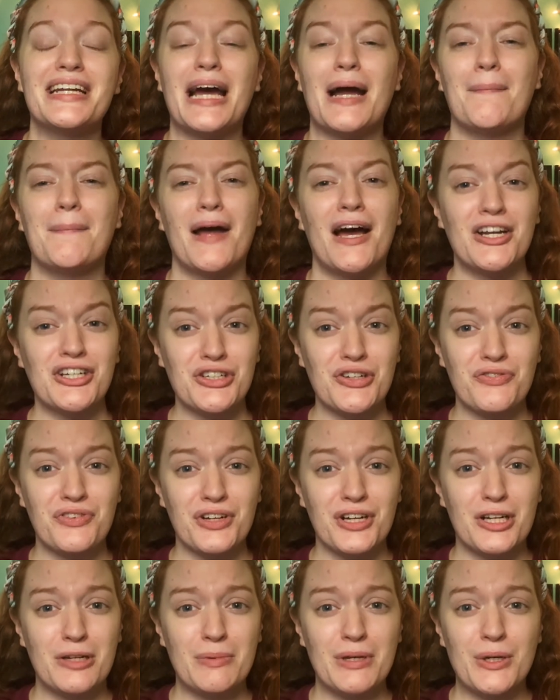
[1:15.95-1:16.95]
I'm not sure if they're
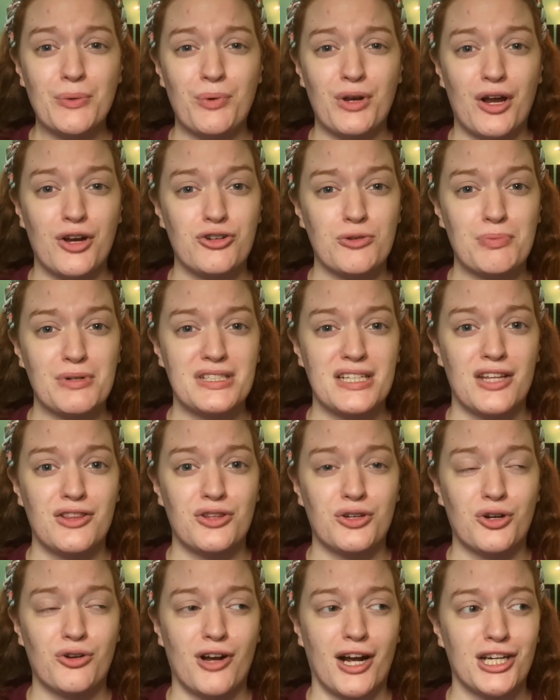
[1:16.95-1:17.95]
gonna be 100% the
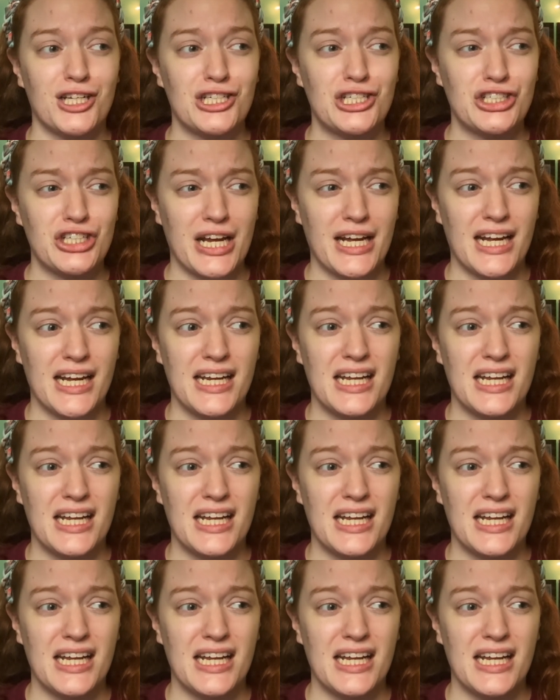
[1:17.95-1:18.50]
correct shade.